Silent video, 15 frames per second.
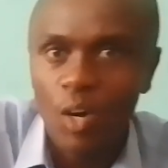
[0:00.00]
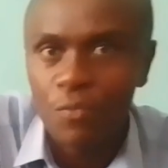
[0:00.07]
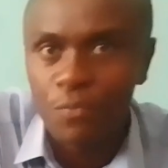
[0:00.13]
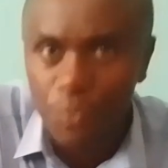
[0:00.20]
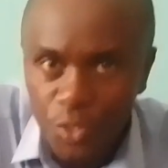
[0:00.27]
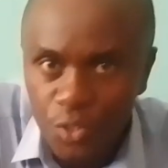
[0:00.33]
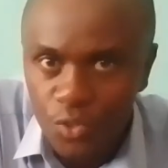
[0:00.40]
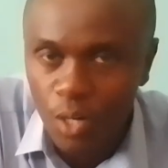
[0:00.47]
of
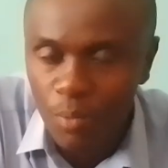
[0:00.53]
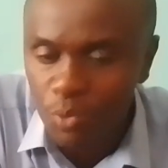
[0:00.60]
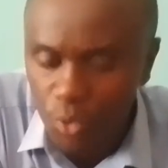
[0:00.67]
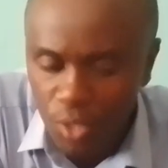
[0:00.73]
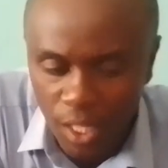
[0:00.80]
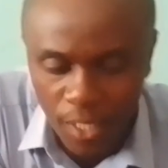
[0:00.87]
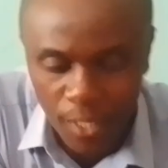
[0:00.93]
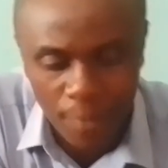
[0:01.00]
wisdom
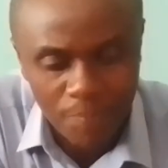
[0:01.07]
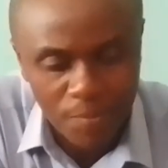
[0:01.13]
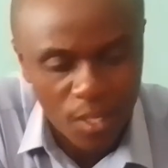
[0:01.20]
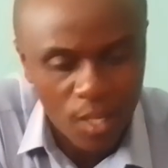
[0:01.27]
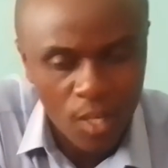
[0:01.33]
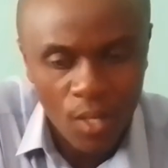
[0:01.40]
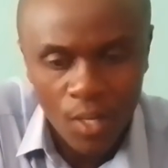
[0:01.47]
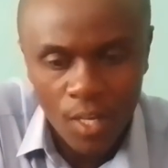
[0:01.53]
today,
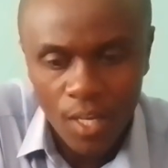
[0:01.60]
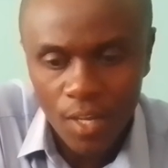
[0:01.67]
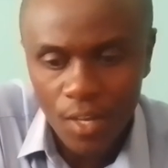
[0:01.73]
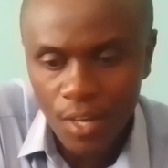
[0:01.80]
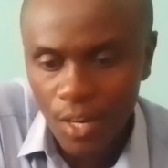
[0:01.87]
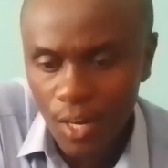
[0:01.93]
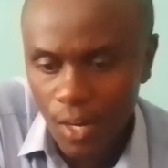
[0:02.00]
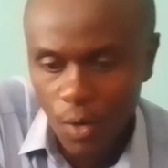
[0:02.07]

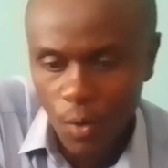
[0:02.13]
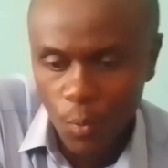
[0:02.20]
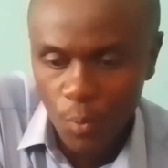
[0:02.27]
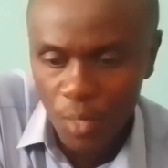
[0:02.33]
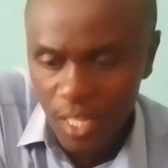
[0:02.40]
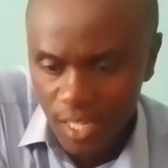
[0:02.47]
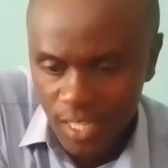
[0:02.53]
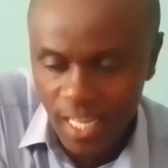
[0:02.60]

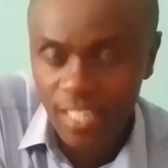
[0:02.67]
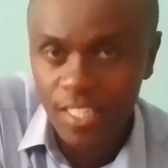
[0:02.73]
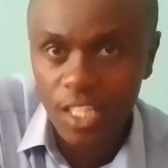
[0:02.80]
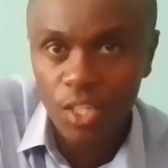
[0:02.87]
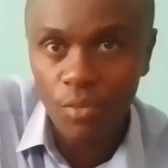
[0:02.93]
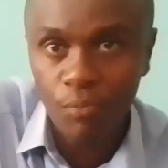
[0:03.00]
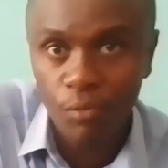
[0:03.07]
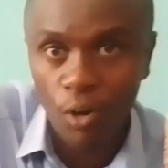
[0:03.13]
we get
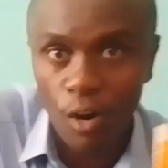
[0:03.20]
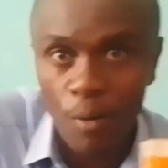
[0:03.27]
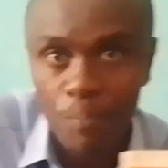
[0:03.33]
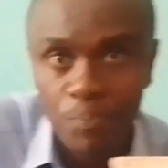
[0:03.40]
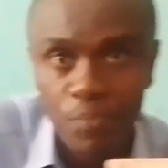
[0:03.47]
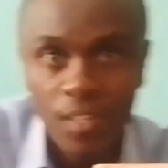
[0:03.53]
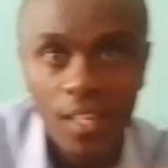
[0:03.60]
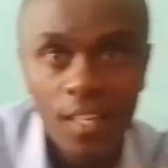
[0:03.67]
it
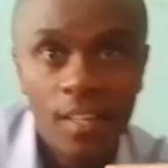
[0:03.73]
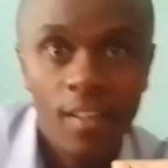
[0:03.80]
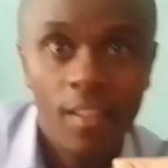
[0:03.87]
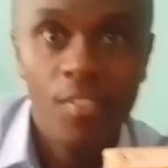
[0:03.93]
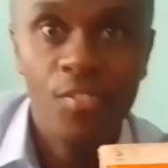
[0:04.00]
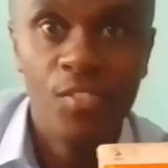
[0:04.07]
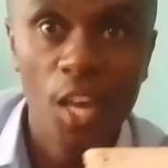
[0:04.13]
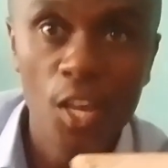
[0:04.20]
from
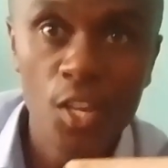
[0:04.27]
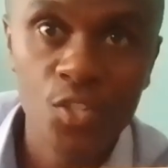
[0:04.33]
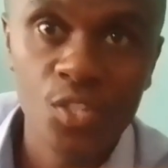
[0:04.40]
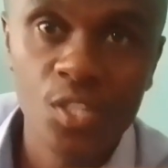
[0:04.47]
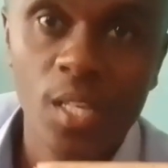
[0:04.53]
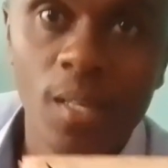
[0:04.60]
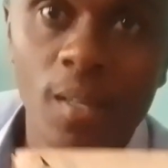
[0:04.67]
this